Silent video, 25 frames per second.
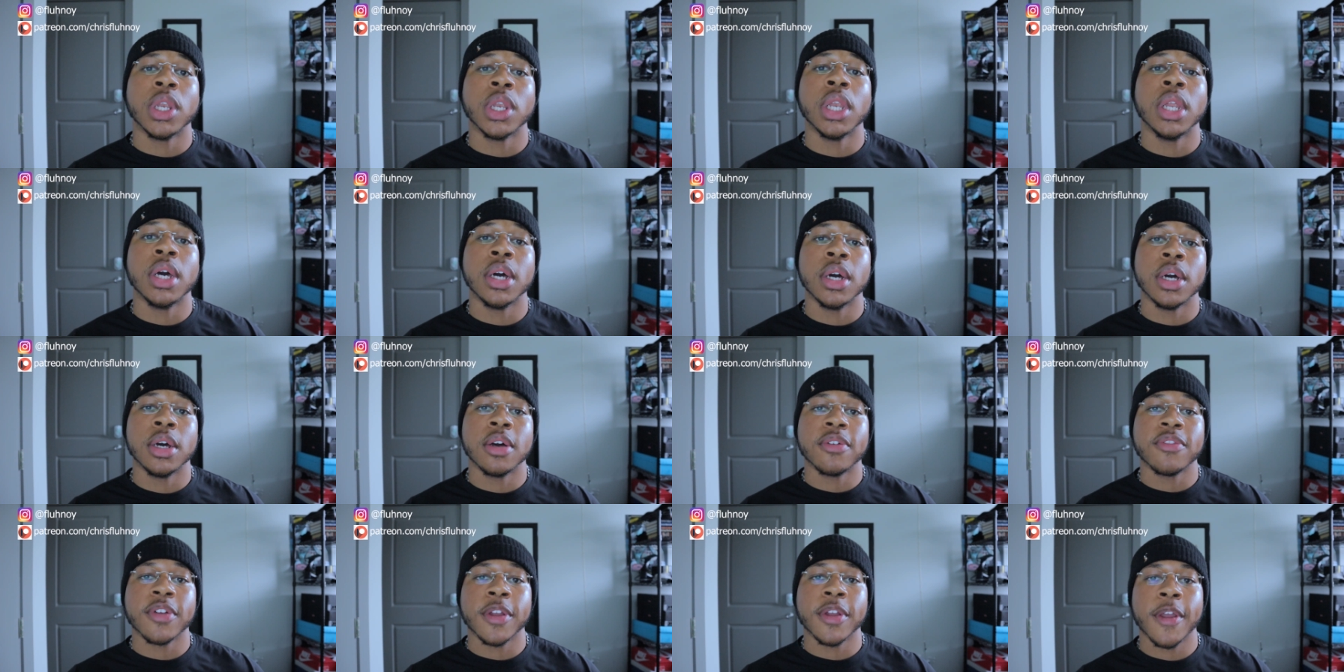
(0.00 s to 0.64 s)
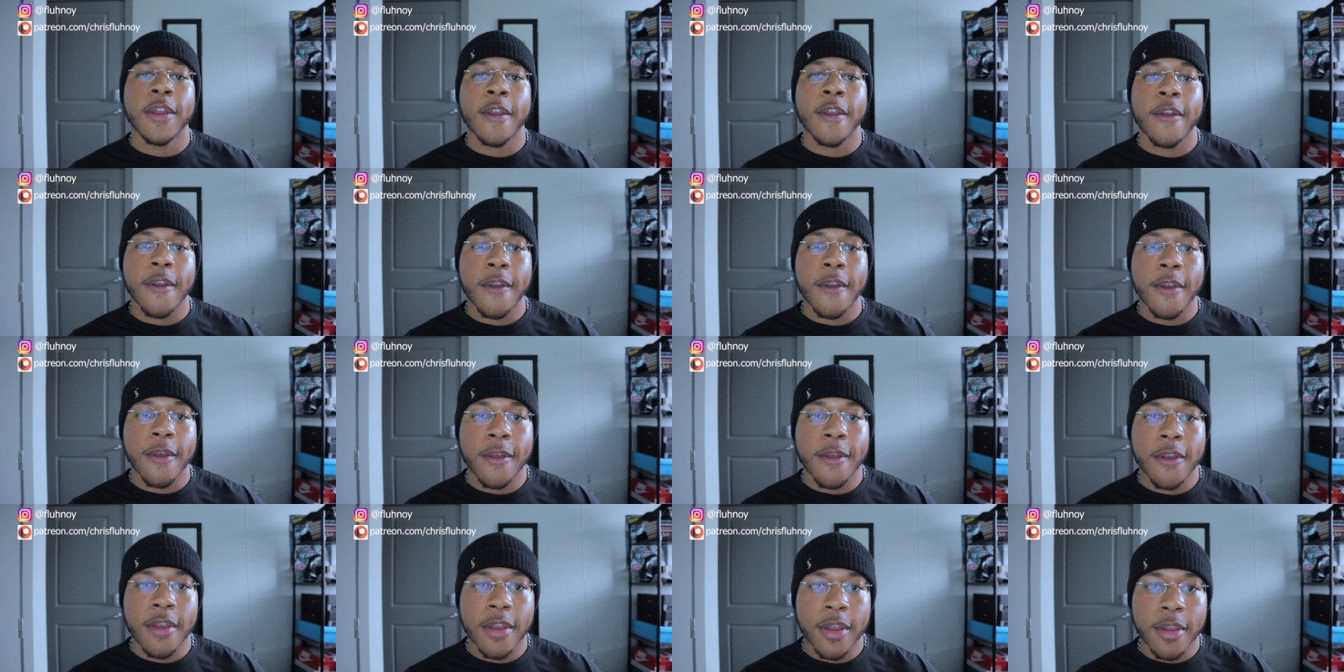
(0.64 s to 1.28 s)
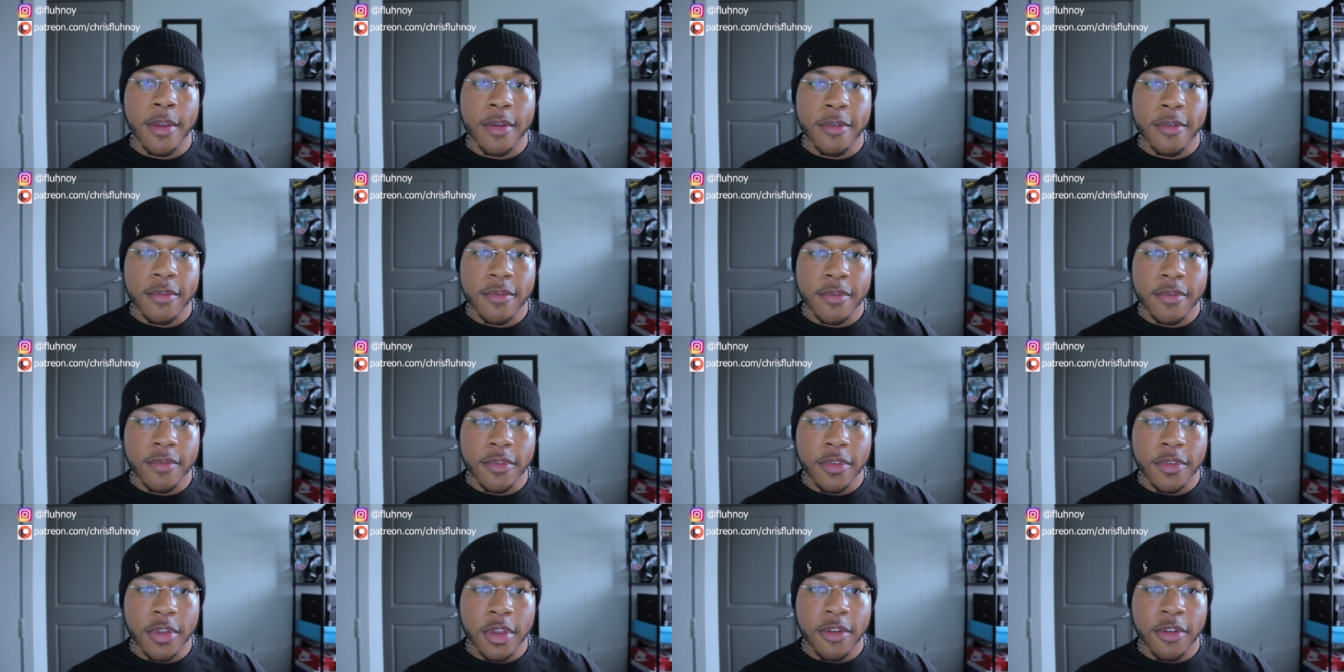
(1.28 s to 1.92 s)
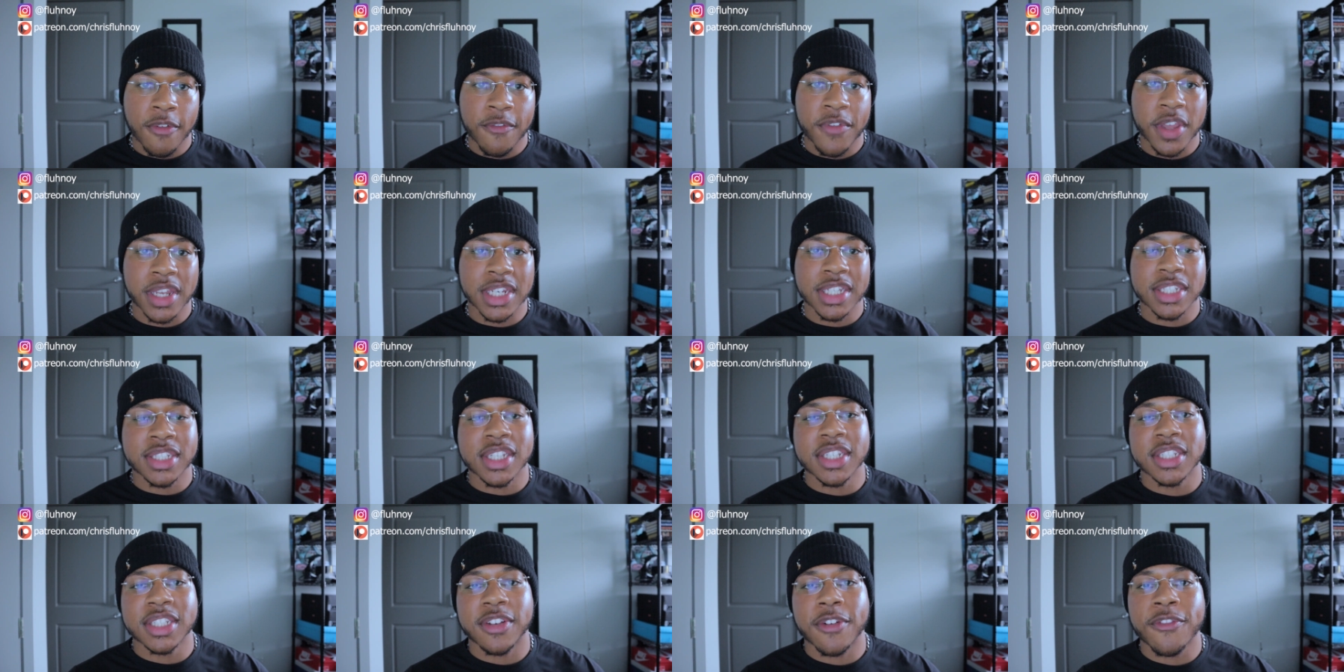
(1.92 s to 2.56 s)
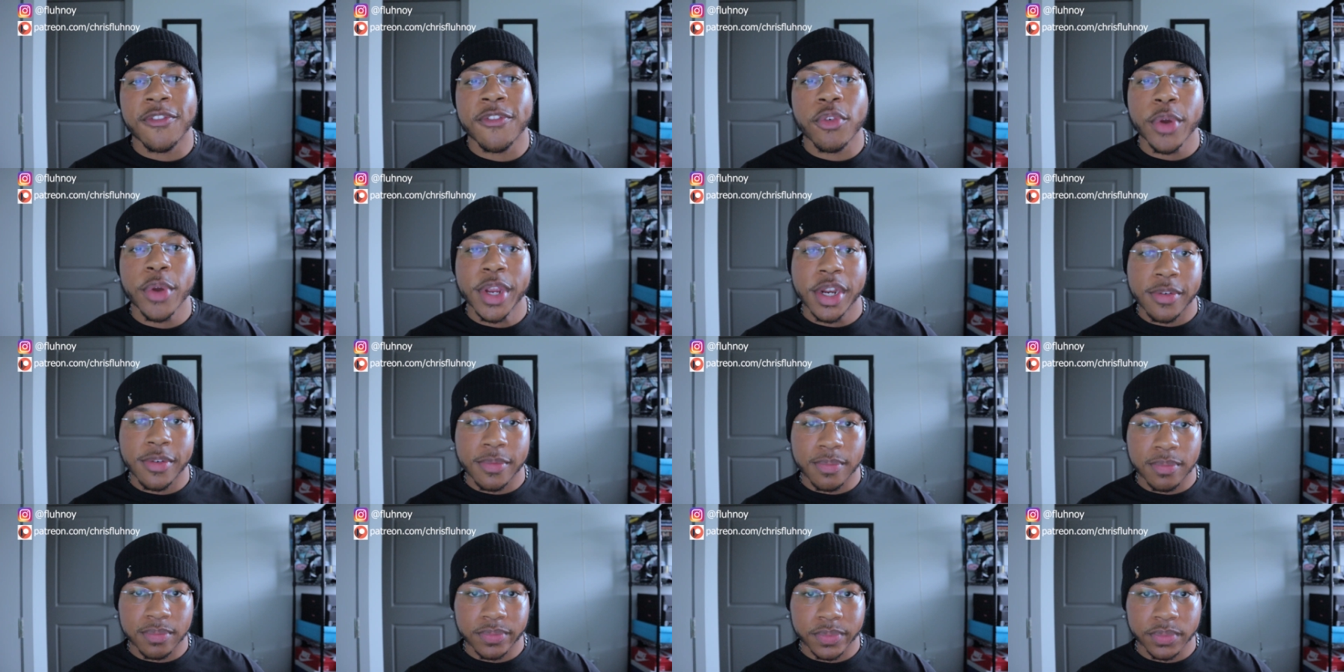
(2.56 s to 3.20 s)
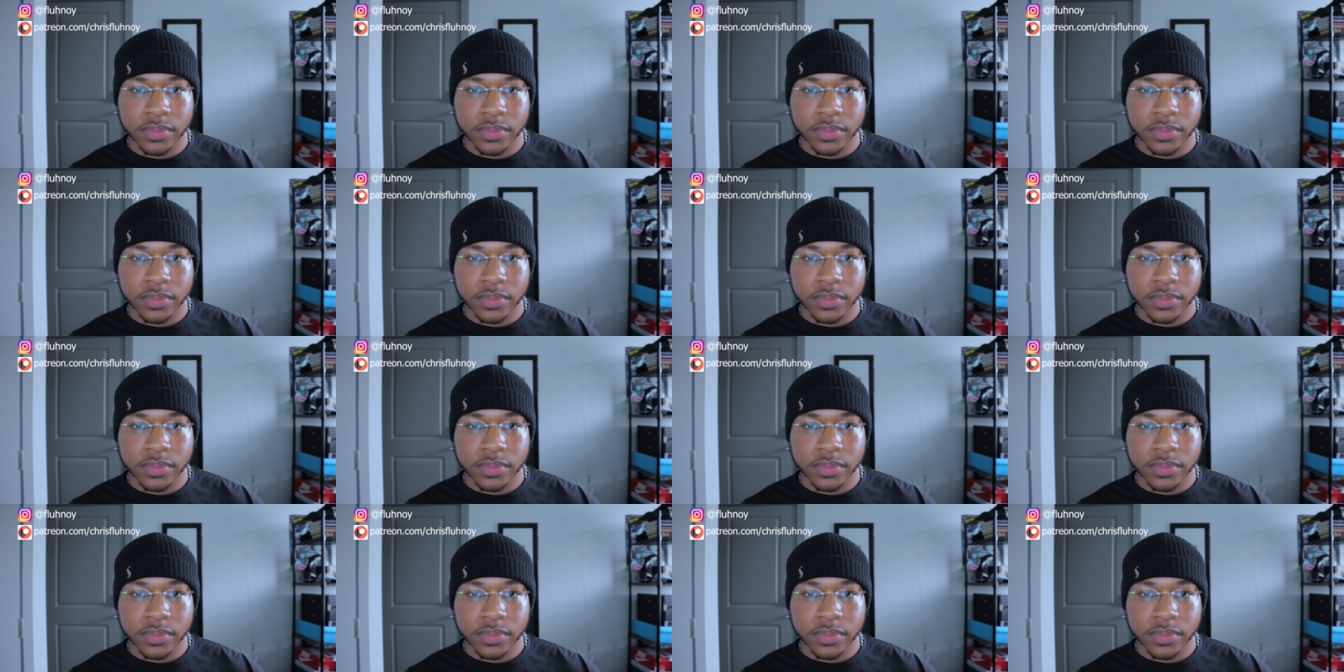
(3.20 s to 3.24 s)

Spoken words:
loved. feel a sense of freedom.